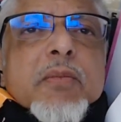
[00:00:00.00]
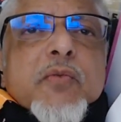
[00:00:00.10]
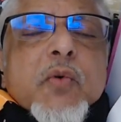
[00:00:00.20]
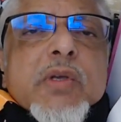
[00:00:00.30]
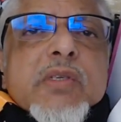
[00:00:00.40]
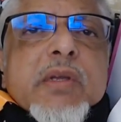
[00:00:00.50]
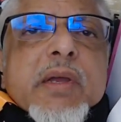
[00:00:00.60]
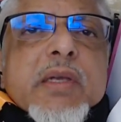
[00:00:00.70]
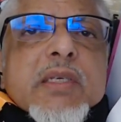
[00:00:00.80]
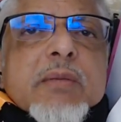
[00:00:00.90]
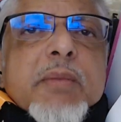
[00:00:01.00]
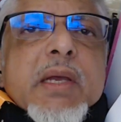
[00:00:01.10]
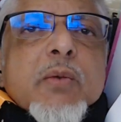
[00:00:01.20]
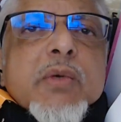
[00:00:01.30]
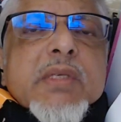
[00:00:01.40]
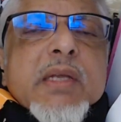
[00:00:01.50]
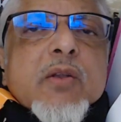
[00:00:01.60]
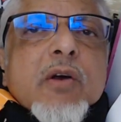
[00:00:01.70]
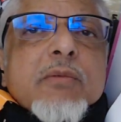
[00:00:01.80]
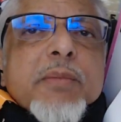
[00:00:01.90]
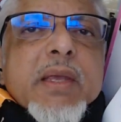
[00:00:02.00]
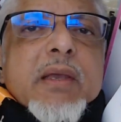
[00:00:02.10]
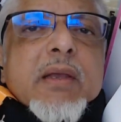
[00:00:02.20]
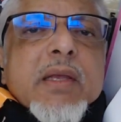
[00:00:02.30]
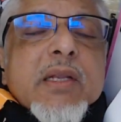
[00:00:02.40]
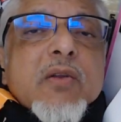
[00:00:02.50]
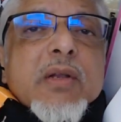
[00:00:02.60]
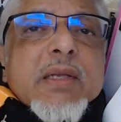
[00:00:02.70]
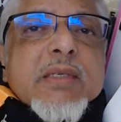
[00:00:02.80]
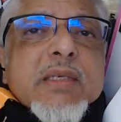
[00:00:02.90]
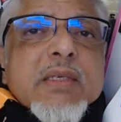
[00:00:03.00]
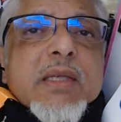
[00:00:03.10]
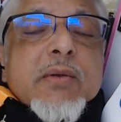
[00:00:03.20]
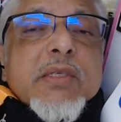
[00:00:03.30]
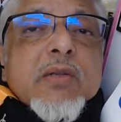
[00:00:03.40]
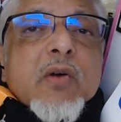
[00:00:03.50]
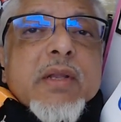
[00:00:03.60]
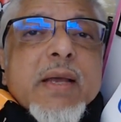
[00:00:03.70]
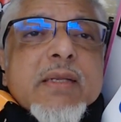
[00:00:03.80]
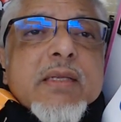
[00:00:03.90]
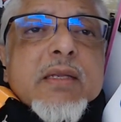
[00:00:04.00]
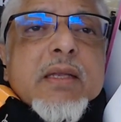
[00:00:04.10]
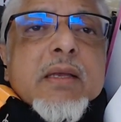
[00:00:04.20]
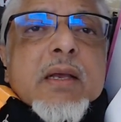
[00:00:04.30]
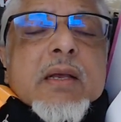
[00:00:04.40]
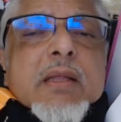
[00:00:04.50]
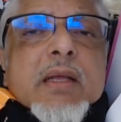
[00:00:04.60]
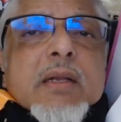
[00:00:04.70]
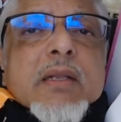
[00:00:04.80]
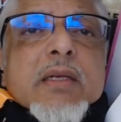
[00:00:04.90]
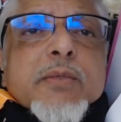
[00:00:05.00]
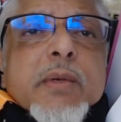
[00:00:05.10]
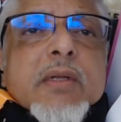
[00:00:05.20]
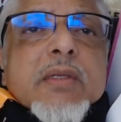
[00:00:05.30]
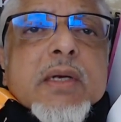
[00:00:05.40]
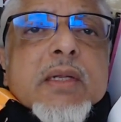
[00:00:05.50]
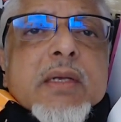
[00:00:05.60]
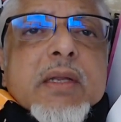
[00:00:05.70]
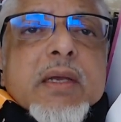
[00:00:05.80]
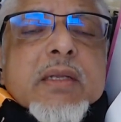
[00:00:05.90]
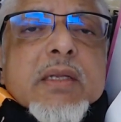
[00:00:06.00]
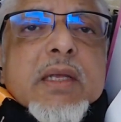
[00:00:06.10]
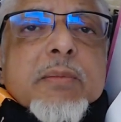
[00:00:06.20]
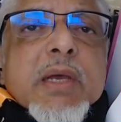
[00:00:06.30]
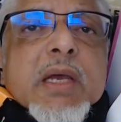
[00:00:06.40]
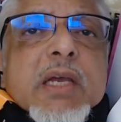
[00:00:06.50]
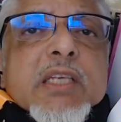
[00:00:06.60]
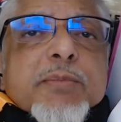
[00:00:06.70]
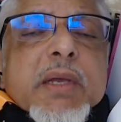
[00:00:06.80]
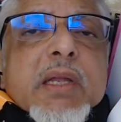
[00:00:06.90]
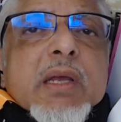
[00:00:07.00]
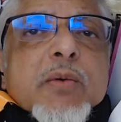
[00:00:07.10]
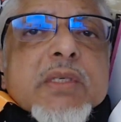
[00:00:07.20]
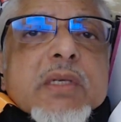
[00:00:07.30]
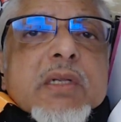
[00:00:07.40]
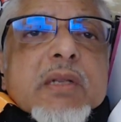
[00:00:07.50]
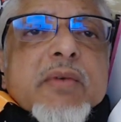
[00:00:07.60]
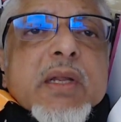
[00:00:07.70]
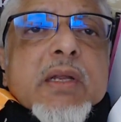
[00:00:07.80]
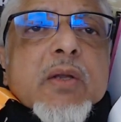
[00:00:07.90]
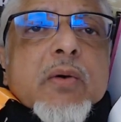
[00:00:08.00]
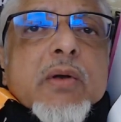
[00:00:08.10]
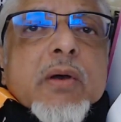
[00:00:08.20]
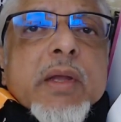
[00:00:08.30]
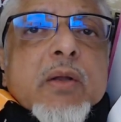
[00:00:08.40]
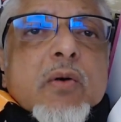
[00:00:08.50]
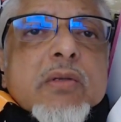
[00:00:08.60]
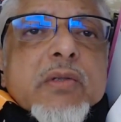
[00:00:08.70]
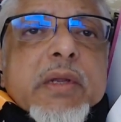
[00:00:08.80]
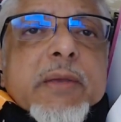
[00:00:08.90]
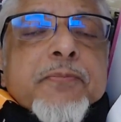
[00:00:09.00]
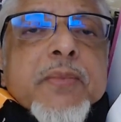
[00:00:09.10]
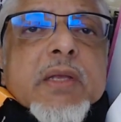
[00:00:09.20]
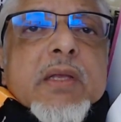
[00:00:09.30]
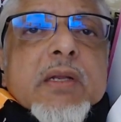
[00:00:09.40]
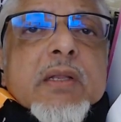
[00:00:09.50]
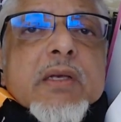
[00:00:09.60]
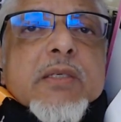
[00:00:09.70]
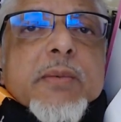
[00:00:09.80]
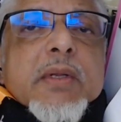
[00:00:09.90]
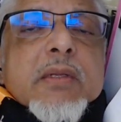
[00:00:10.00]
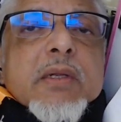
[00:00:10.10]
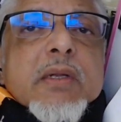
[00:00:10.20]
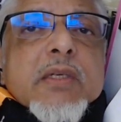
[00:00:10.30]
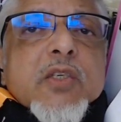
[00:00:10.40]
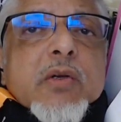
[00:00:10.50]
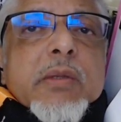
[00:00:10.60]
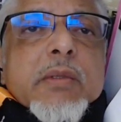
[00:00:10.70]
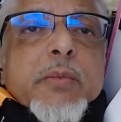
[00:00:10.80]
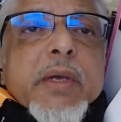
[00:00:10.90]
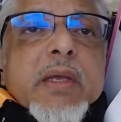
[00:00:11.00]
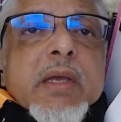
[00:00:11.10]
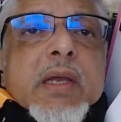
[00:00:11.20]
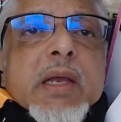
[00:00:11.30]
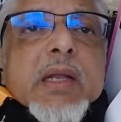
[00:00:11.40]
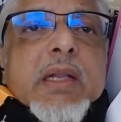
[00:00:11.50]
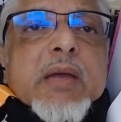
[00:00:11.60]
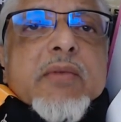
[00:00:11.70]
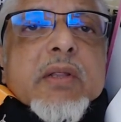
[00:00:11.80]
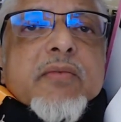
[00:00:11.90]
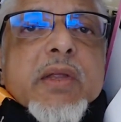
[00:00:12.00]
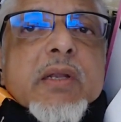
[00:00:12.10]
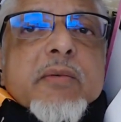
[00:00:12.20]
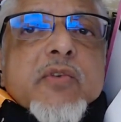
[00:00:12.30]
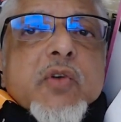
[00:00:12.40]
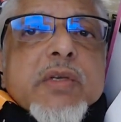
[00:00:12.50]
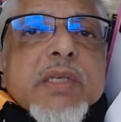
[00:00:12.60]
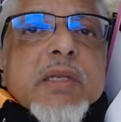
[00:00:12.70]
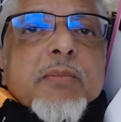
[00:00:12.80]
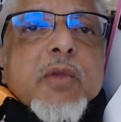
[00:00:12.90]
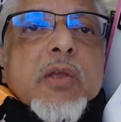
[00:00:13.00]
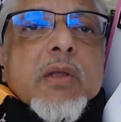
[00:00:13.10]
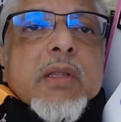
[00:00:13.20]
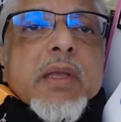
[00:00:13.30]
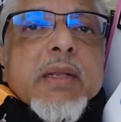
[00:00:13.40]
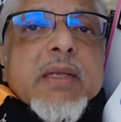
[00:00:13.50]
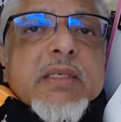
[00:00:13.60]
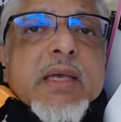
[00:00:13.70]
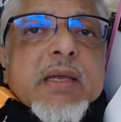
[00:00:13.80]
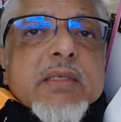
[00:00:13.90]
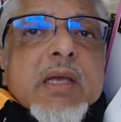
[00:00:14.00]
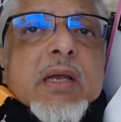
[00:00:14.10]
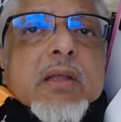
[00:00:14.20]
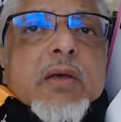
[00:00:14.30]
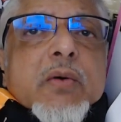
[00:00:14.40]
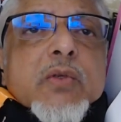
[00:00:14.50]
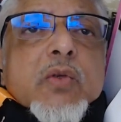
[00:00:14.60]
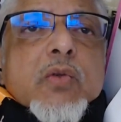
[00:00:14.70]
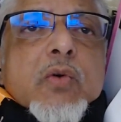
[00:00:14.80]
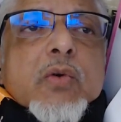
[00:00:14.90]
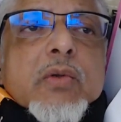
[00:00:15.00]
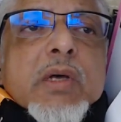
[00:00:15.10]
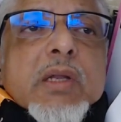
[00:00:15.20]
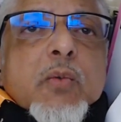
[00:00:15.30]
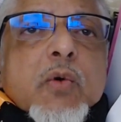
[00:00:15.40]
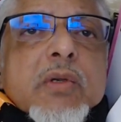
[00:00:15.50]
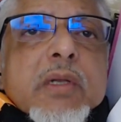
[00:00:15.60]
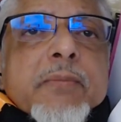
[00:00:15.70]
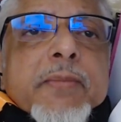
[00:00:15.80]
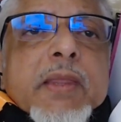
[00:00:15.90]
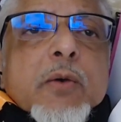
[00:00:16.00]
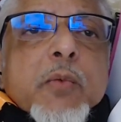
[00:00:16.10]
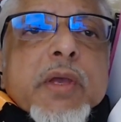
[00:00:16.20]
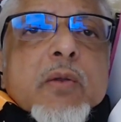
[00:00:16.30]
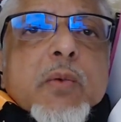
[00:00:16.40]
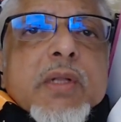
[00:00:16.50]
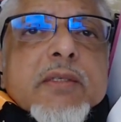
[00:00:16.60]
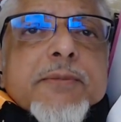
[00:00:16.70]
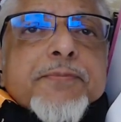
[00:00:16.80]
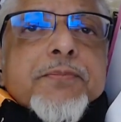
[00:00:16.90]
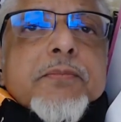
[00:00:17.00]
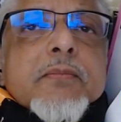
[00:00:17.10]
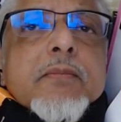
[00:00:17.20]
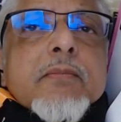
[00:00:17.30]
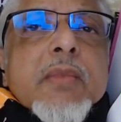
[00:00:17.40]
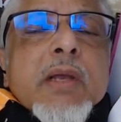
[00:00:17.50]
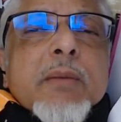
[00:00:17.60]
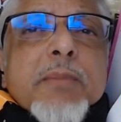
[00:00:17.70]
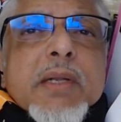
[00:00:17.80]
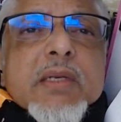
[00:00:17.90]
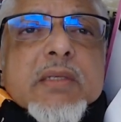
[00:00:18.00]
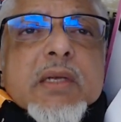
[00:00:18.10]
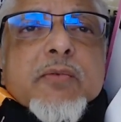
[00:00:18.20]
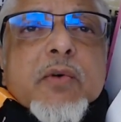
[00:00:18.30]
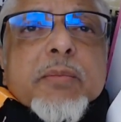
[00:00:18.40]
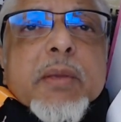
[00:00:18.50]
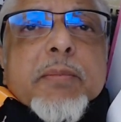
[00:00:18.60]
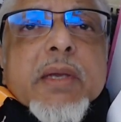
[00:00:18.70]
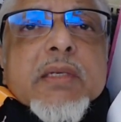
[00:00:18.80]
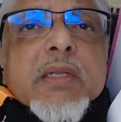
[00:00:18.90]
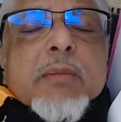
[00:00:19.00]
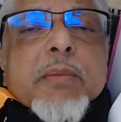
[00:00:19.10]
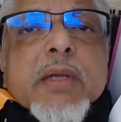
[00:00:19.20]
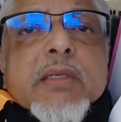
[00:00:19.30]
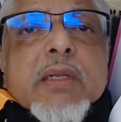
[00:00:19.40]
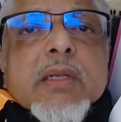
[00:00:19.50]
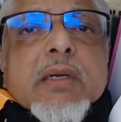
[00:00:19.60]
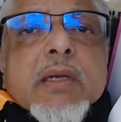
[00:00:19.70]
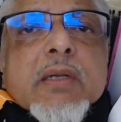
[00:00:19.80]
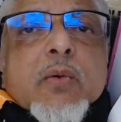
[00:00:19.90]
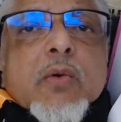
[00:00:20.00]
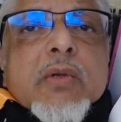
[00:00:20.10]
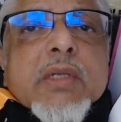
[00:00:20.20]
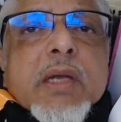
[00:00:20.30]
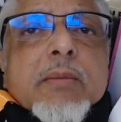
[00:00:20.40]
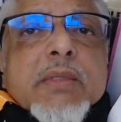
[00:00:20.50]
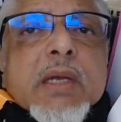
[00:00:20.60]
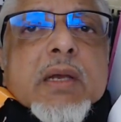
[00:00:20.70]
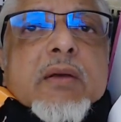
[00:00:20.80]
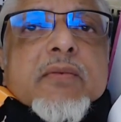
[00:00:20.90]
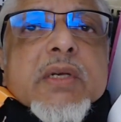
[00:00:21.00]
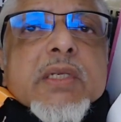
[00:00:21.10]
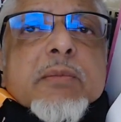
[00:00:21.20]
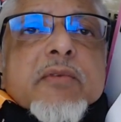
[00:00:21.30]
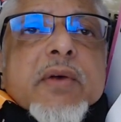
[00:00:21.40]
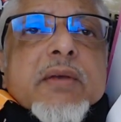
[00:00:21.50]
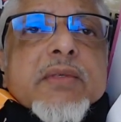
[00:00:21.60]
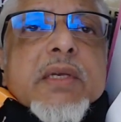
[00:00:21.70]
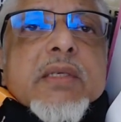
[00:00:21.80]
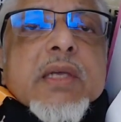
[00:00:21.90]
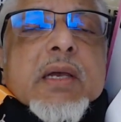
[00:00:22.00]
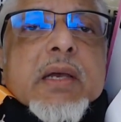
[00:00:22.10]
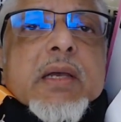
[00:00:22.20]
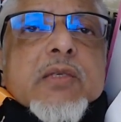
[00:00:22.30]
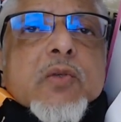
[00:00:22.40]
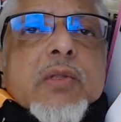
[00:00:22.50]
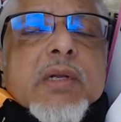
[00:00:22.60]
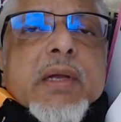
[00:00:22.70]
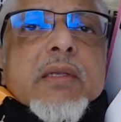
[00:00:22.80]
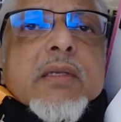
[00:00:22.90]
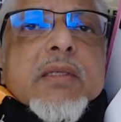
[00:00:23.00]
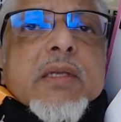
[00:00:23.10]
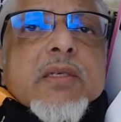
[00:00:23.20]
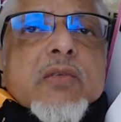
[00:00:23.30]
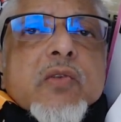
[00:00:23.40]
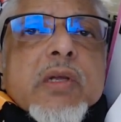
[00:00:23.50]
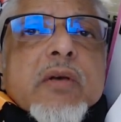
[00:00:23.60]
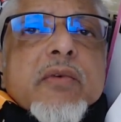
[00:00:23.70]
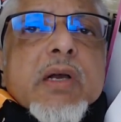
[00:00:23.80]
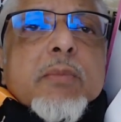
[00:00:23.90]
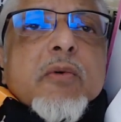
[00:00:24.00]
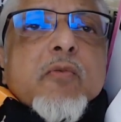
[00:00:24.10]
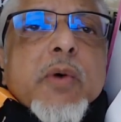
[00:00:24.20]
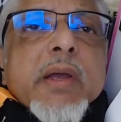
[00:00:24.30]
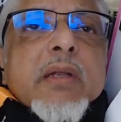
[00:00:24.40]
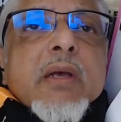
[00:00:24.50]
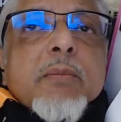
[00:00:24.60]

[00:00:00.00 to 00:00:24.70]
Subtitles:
Before his creation, man was a non-being. He did not exist. He was a non-entity. Then Allah subhanahu wa ta'ala created him. His beginning was certainly very low and ordinary. Then Allah subhanahu wa ta'ala showed him the way and left the freedom of choice in his hands. Those who do good are rewarded. The wicked ones are punished. Therefore, be patient and praise Allah at all times. Verse number 5 says, "As to the righteous, they shall drink of a cup of wine